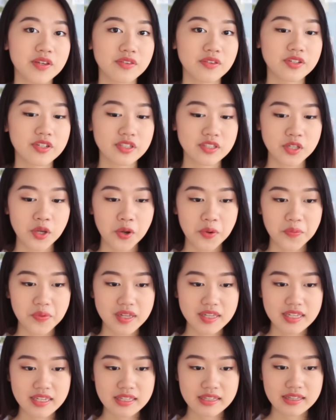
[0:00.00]
me to just
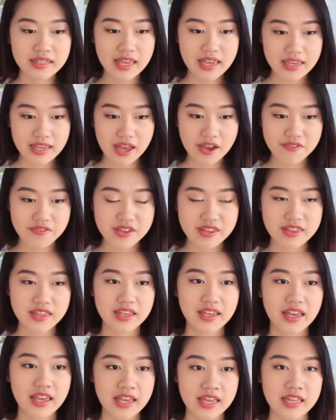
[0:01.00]
really take
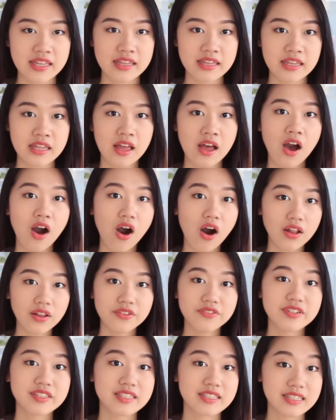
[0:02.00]
everything in, all
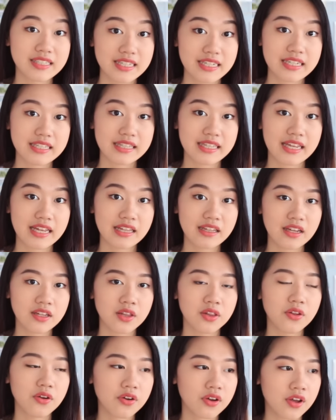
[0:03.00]
of its detail,
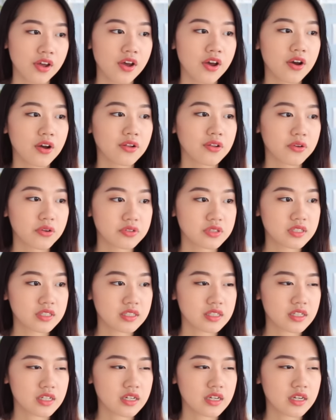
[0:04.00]
and look
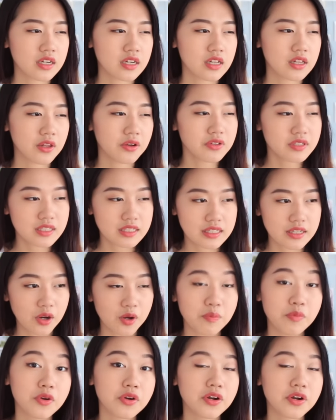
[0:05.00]
closely